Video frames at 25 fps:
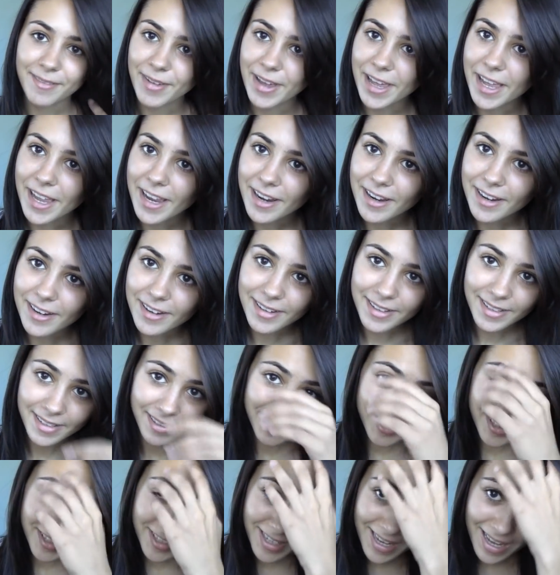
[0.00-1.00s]
My hair
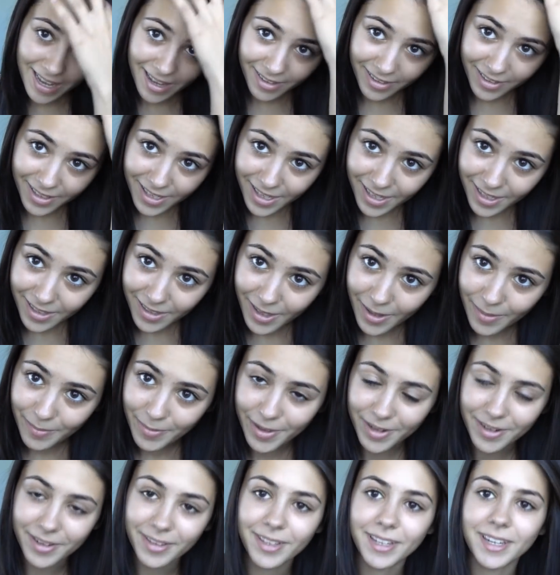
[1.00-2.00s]
turned out looking a lot
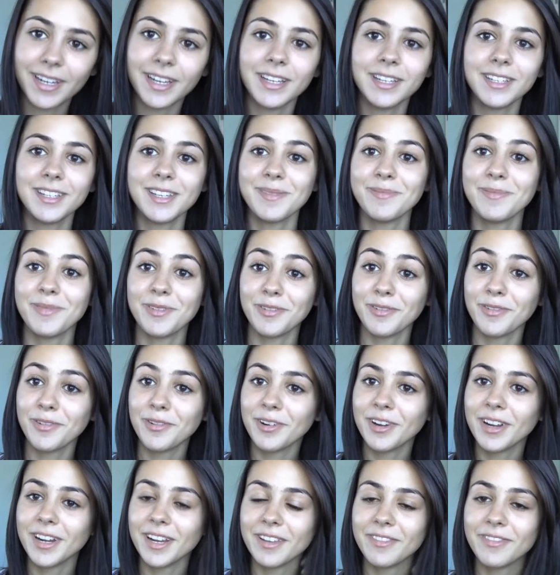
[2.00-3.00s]
better than it did
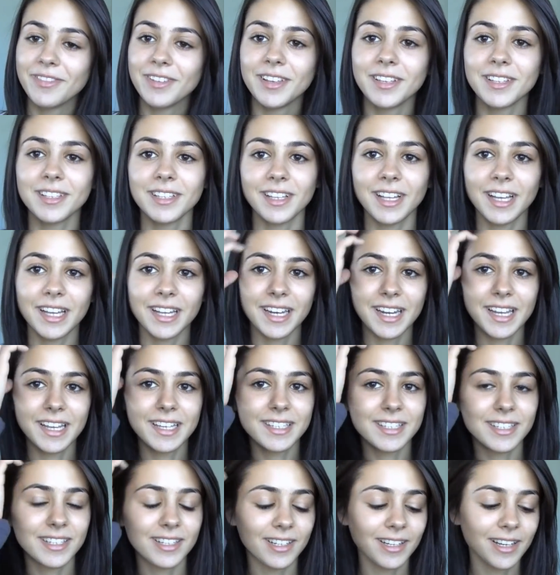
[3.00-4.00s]
before and it feels a lot
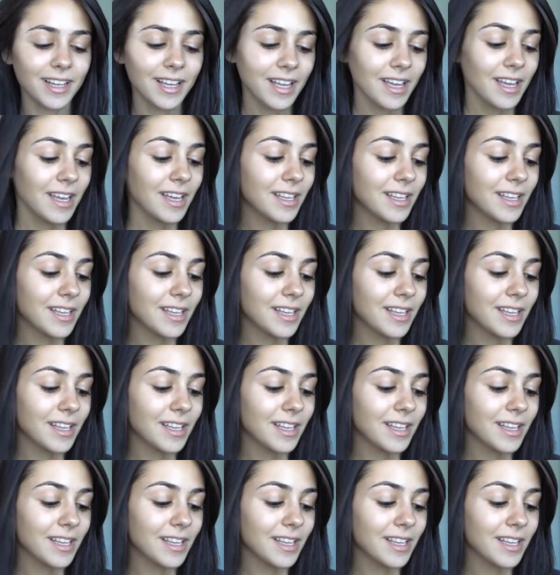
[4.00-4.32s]
nicer.